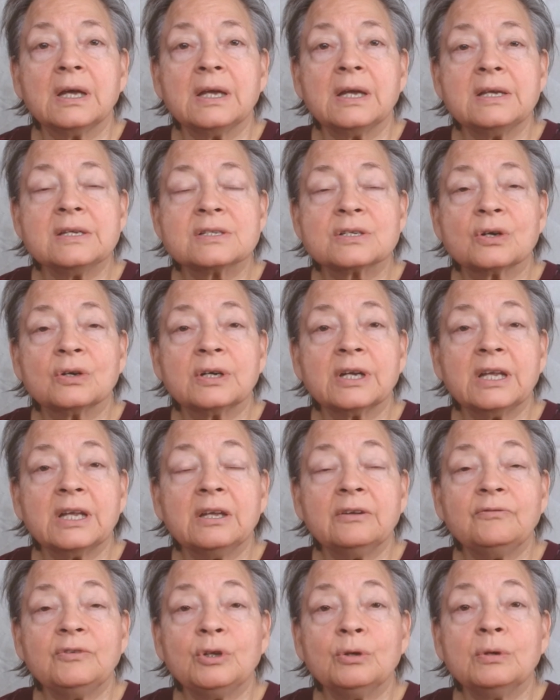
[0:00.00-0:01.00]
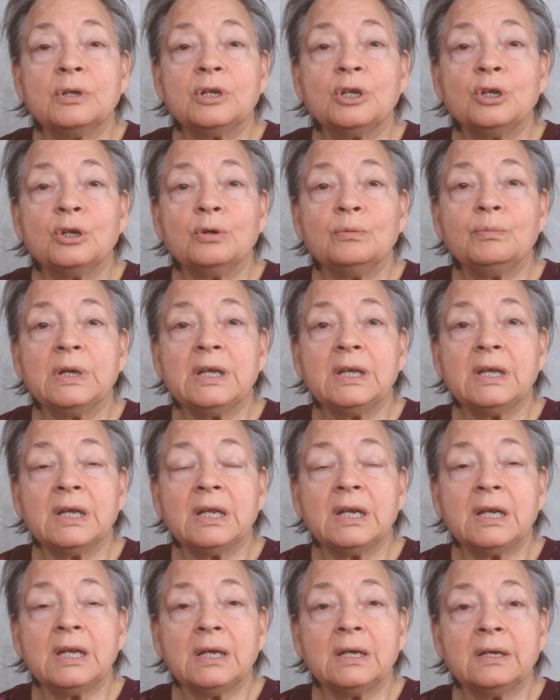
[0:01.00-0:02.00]
He's going to give you a new
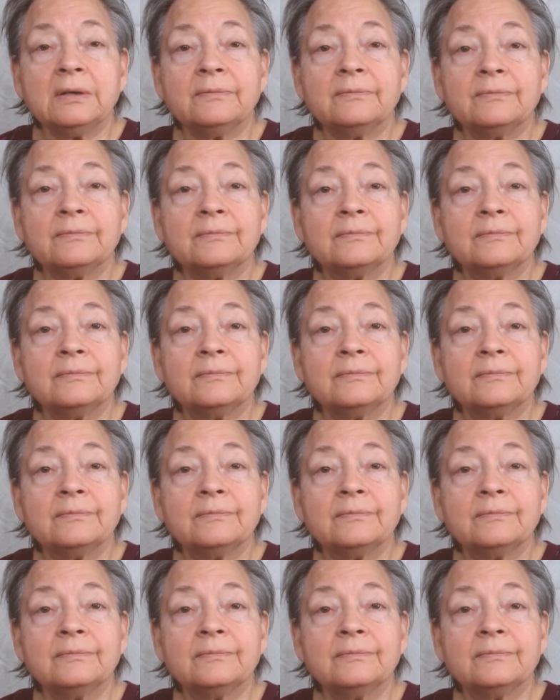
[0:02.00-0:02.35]
beginning.